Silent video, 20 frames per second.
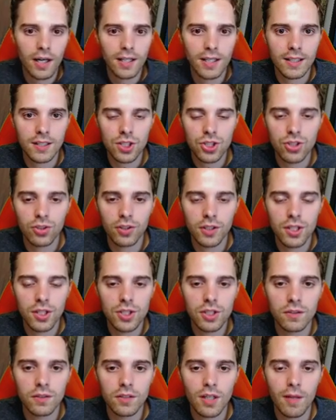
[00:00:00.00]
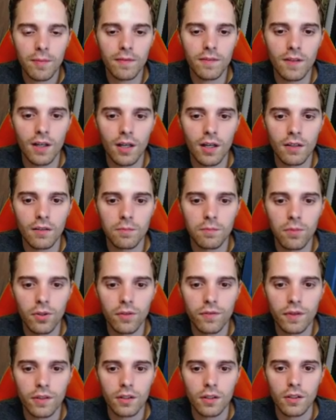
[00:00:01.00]
additional energy on top of that.
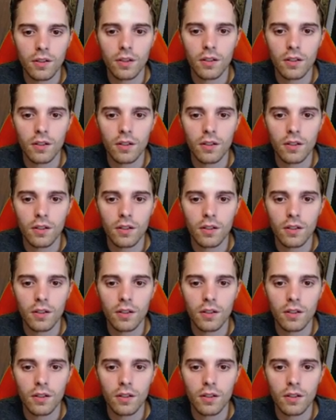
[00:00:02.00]
Perfect.